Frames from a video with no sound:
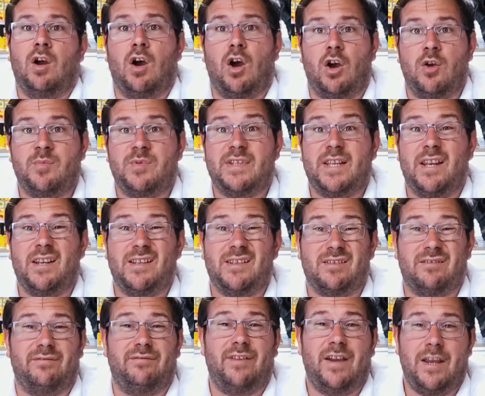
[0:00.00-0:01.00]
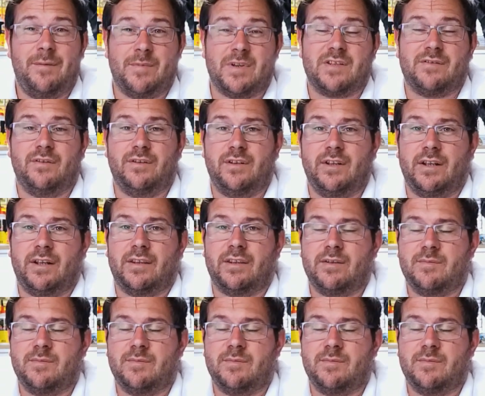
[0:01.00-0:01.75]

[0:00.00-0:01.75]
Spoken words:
Homesteaders are famous for doing it